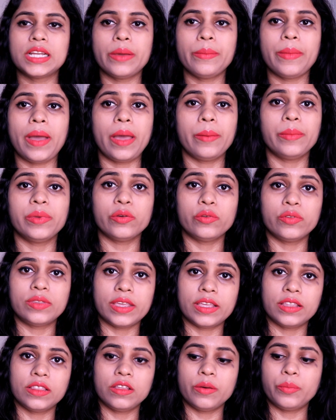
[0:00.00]
time I'm
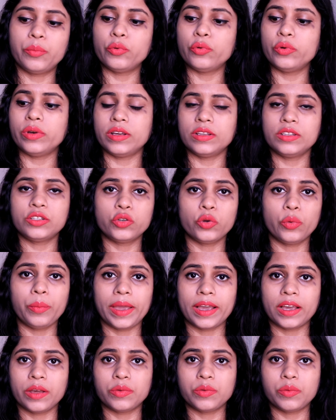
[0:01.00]
using the Puna Store
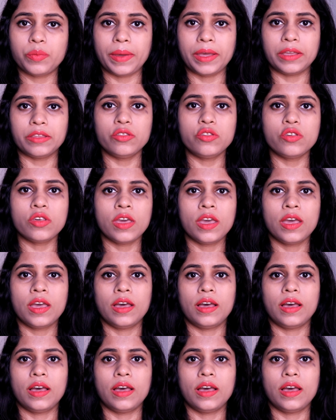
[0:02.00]
makeup sponge.